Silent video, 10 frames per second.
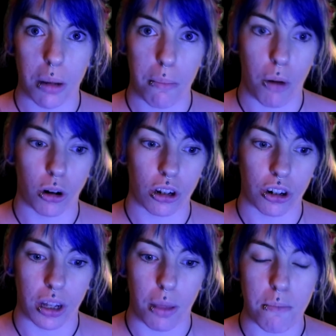
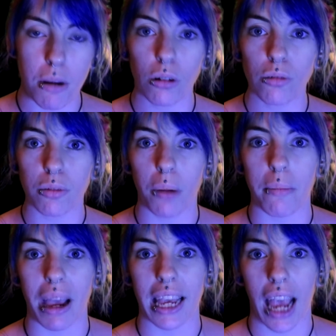monitor in the middle for my
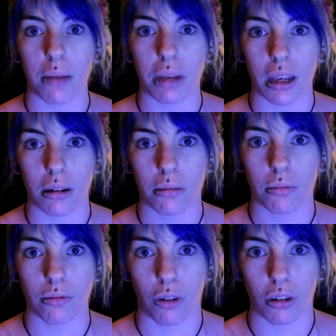main gaming
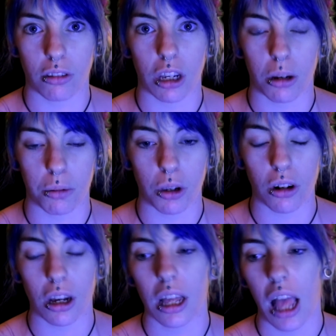focusing
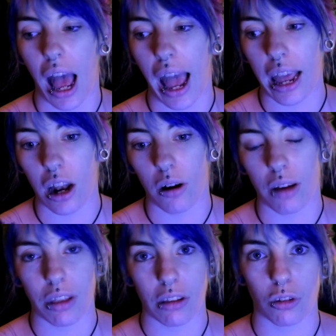computer, and I'll
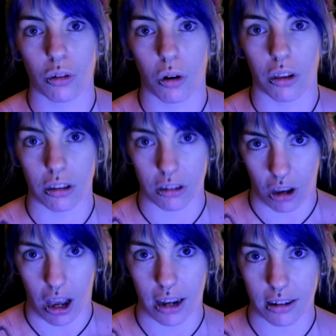have these 2 on the
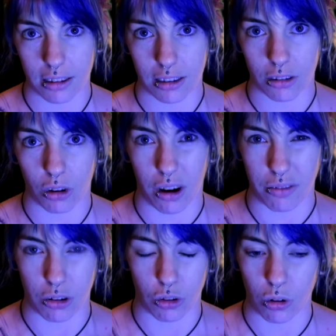sides. So I have
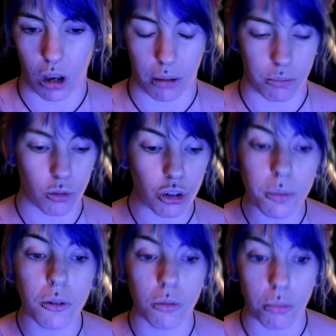a
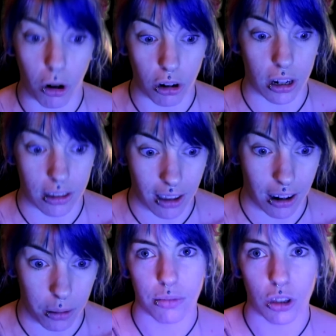triple monitor
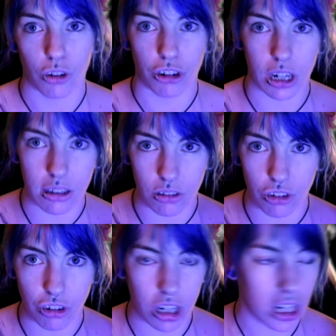setup. Green
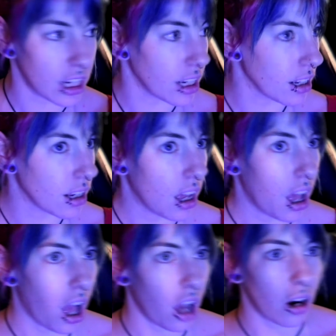screen.
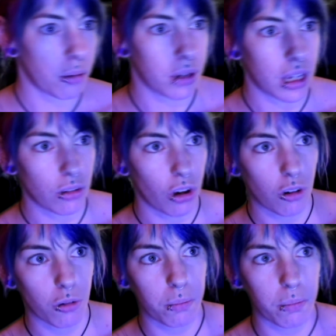I got me
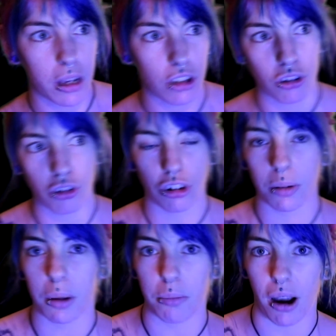Turtle Beach
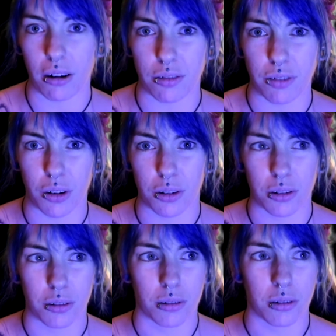streaming microphone.